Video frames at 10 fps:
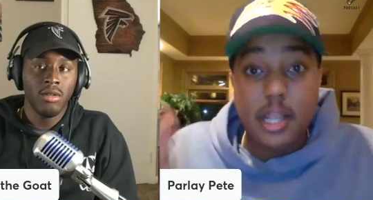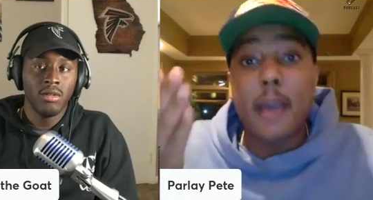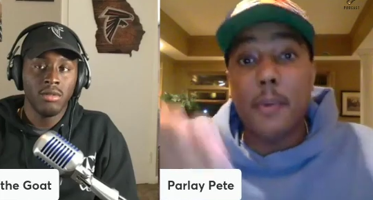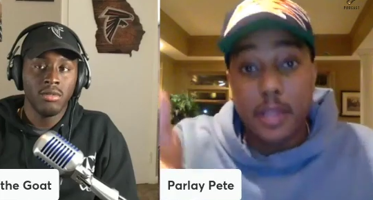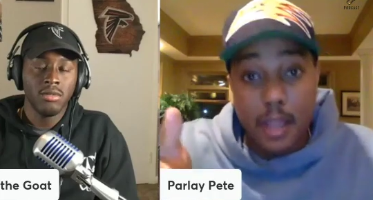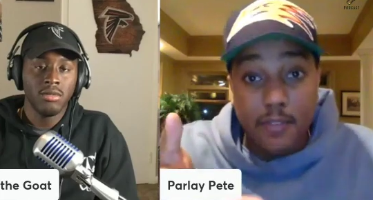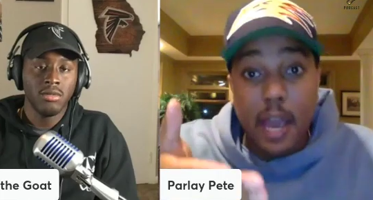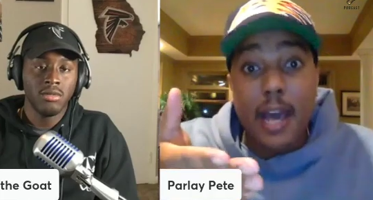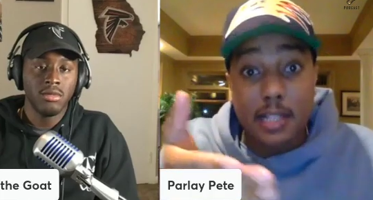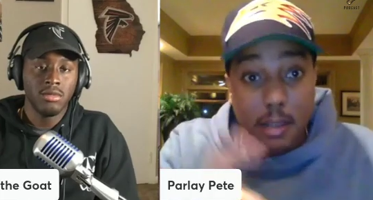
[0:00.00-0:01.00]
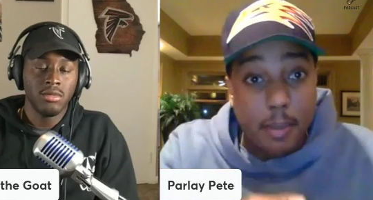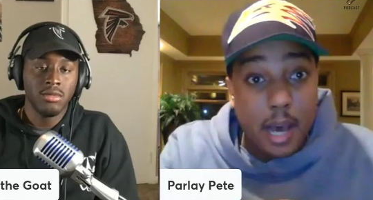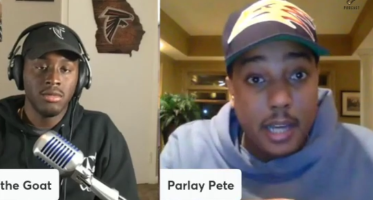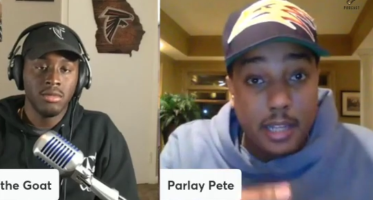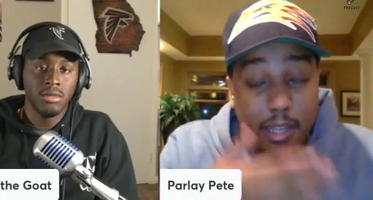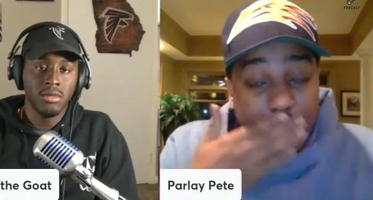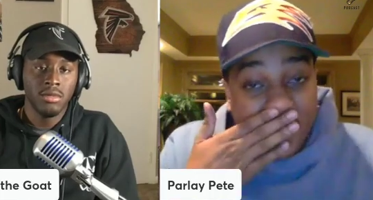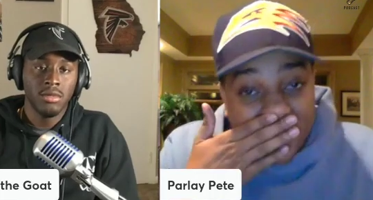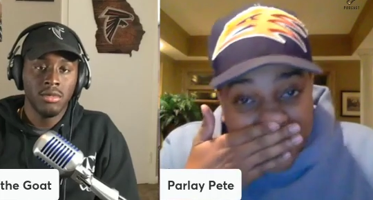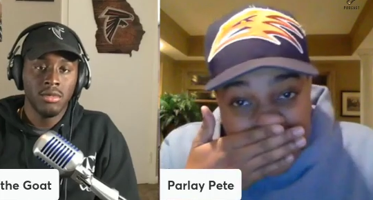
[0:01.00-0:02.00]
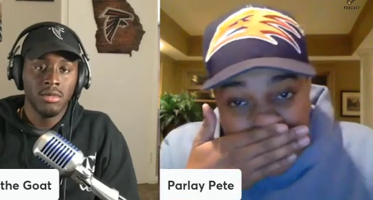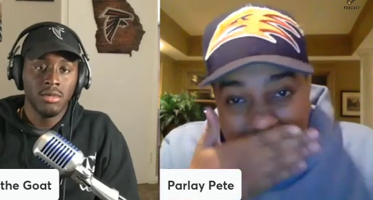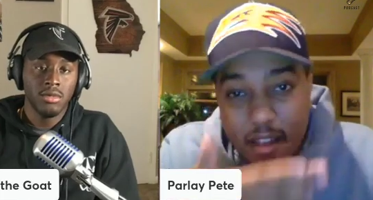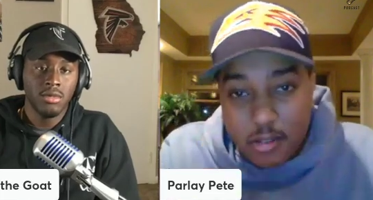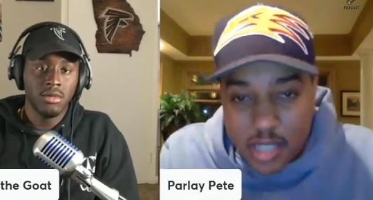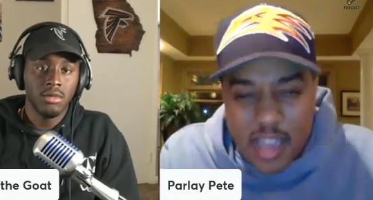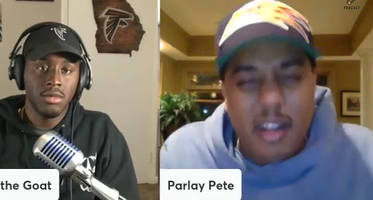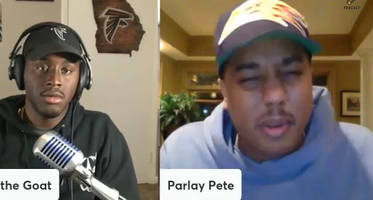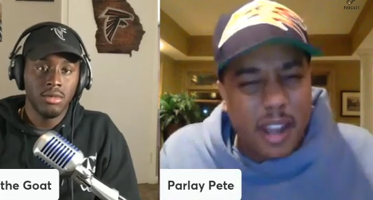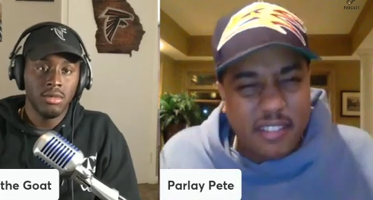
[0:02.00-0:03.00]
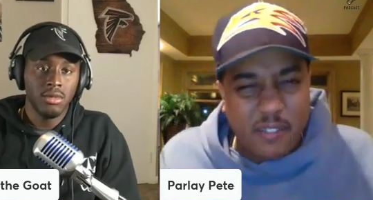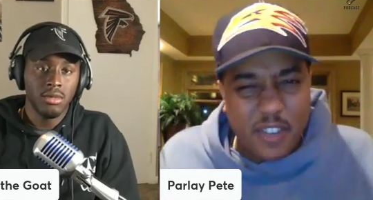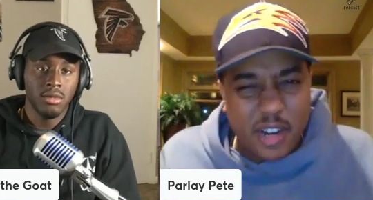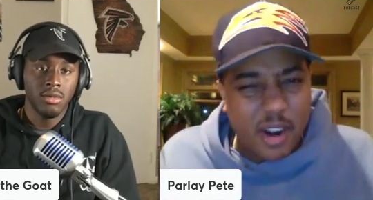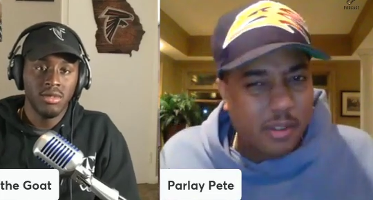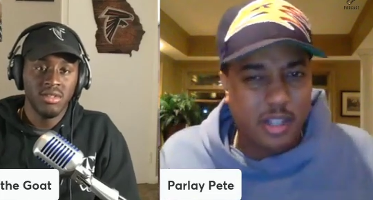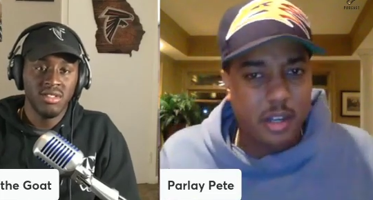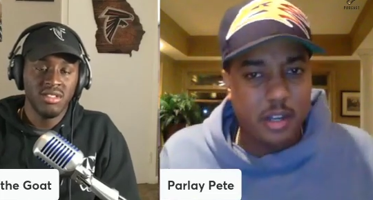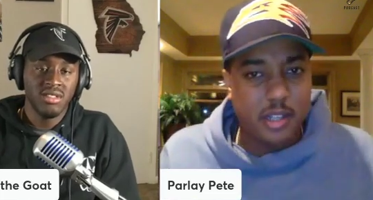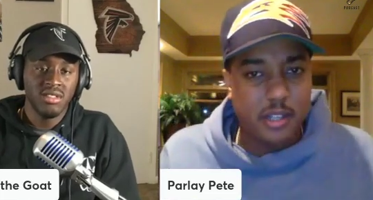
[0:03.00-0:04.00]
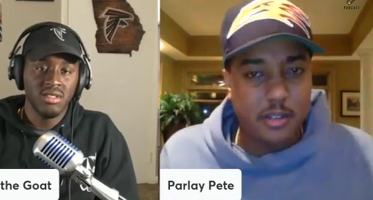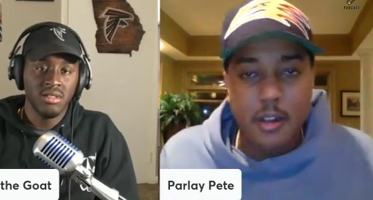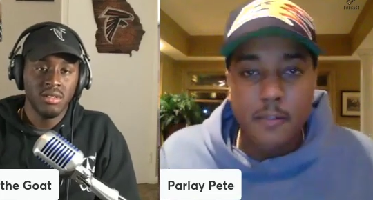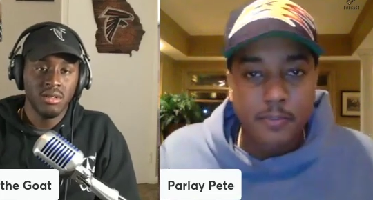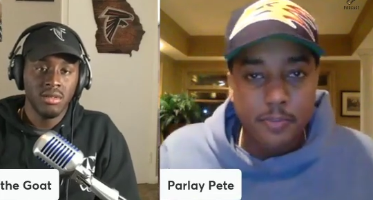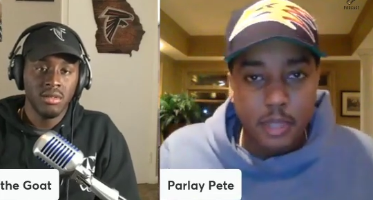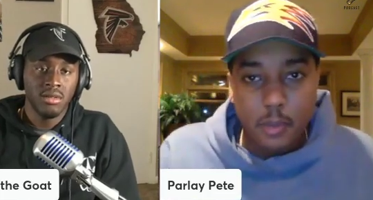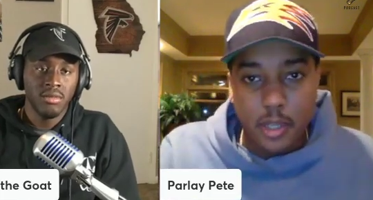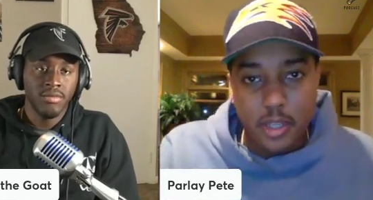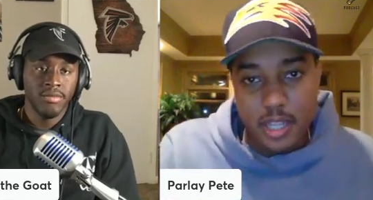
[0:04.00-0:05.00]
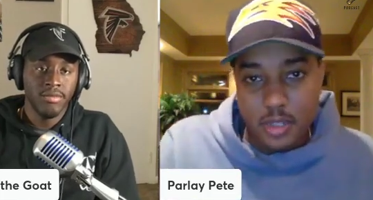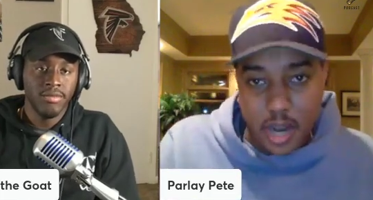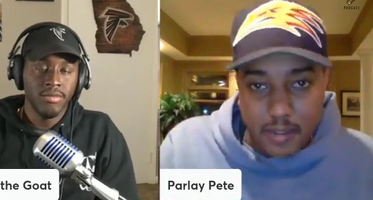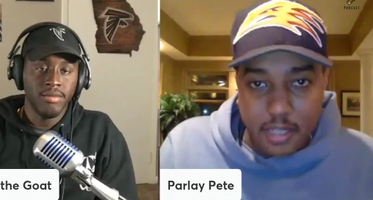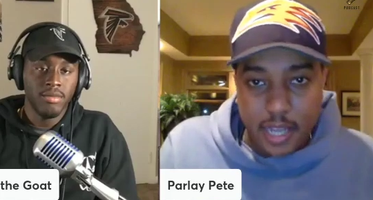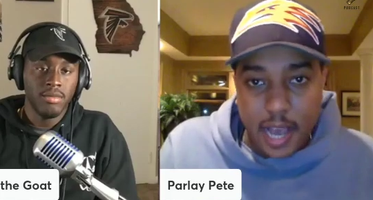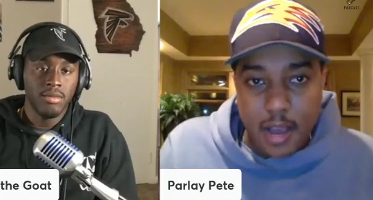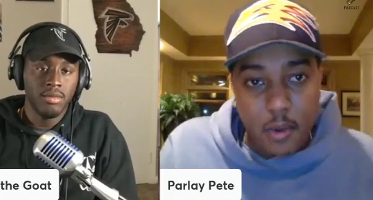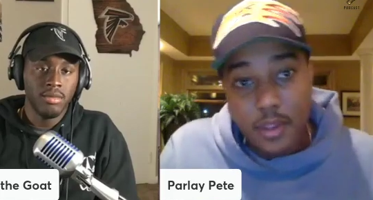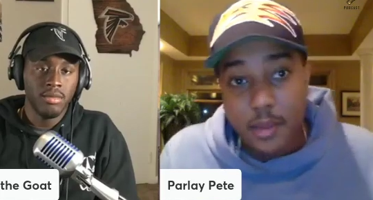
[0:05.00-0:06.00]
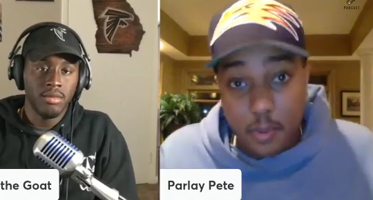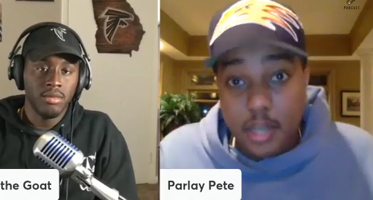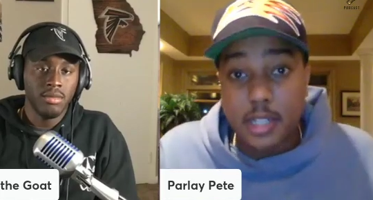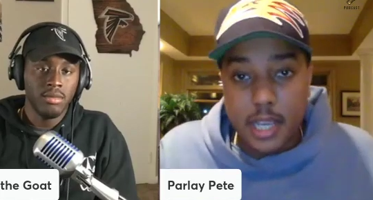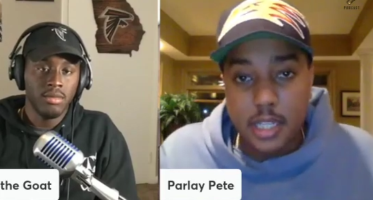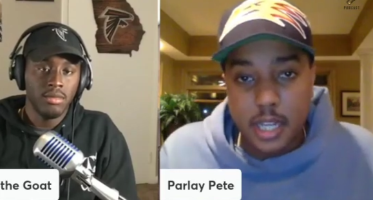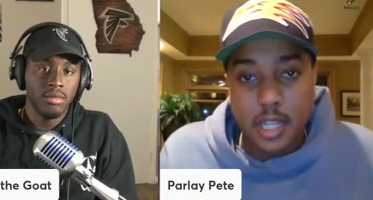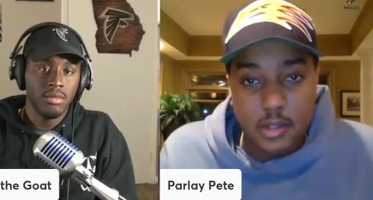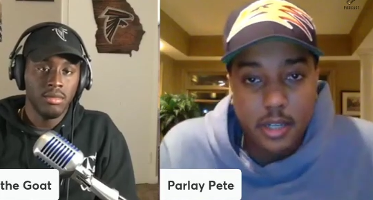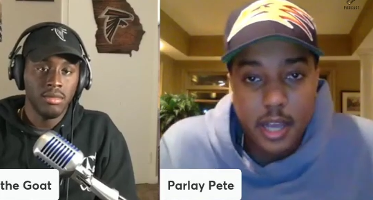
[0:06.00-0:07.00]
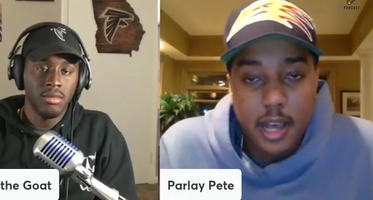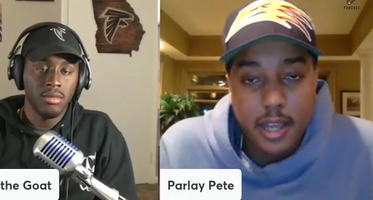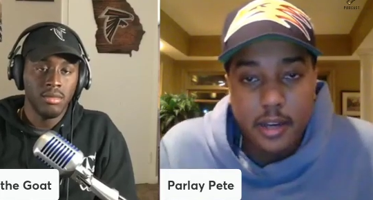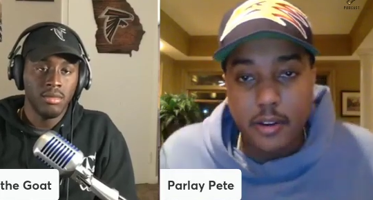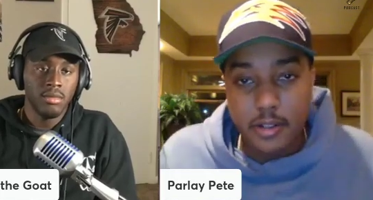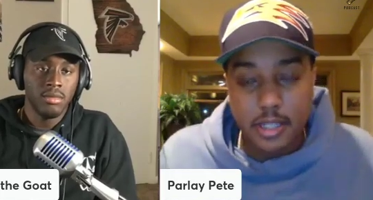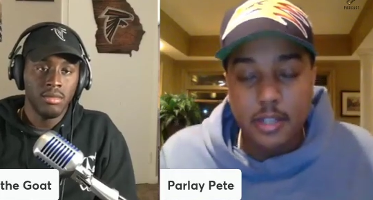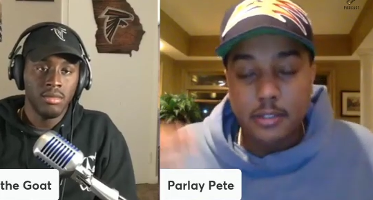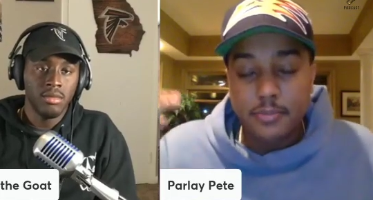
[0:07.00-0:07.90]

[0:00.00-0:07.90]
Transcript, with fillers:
Speaker 1: That way they've got somebody. Like if he goes to Seattle, Seattle would have to figure out what they're going to do, whether they draft a guy or they want to take a chance on a guy like Hurts.